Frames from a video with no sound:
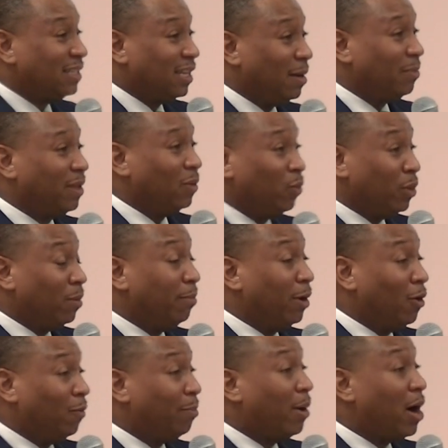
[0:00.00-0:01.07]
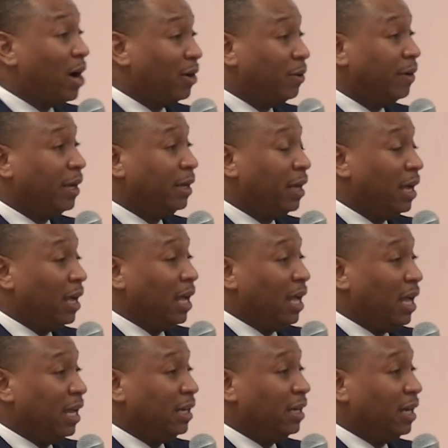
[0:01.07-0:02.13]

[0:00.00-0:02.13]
something we're both partnering and,